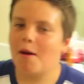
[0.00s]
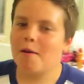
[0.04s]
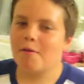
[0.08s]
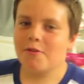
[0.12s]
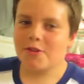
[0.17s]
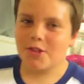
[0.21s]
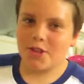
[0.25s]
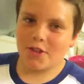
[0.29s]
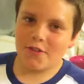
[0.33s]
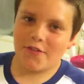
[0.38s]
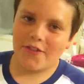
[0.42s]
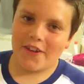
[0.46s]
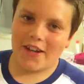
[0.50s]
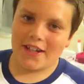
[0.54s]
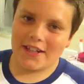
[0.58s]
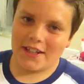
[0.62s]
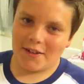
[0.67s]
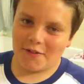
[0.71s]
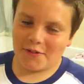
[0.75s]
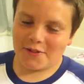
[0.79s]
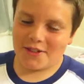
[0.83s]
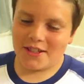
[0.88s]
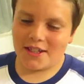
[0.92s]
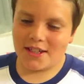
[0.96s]
was so fat that
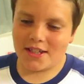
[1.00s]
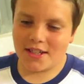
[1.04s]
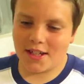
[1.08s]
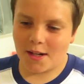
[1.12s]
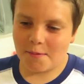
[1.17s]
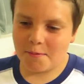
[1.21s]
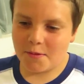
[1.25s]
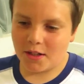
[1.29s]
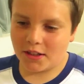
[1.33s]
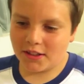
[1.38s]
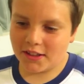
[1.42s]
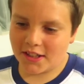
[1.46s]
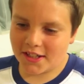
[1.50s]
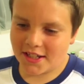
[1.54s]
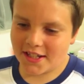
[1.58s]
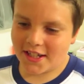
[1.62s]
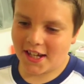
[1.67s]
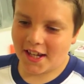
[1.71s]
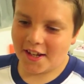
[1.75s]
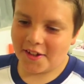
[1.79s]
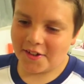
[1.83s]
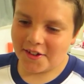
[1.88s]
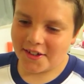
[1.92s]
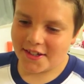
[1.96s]
when she stepped on the
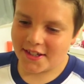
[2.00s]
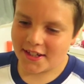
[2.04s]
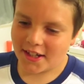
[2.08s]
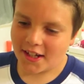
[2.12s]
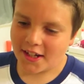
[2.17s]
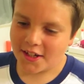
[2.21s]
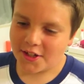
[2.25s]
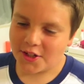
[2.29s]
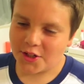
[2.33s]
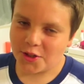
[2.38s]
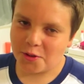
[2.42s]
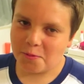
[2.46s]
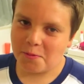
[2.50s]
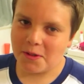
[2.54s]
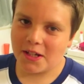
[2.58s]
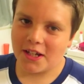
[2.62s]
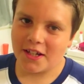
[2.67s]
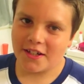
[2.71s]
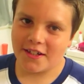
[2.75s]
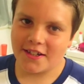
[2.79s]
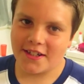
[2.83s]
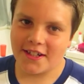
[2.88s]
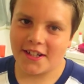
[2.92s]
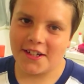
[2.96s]
scale, it said, "To be
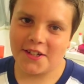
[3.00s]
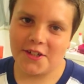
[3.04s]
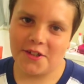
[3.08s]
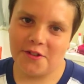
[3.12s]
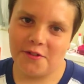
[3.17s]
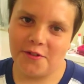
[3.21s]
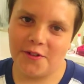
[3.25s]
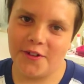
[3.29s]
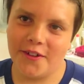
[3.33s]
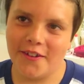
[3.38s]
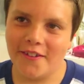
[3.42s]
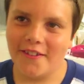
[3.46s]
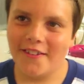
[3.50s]
continued."